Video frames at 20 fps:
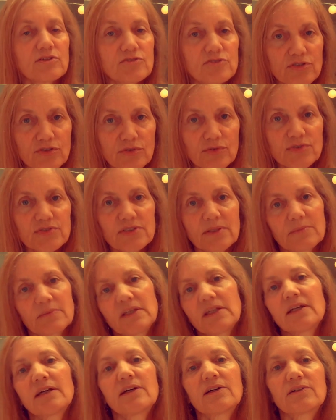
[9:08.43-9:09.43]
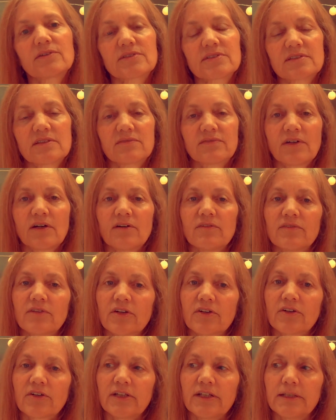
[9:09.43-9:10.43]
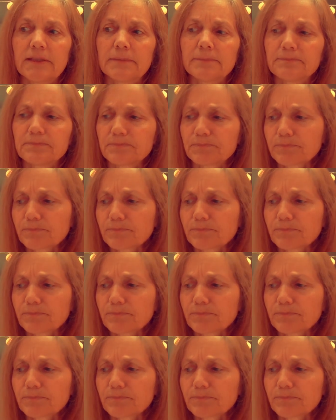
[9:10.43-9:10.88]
to something else that felt very,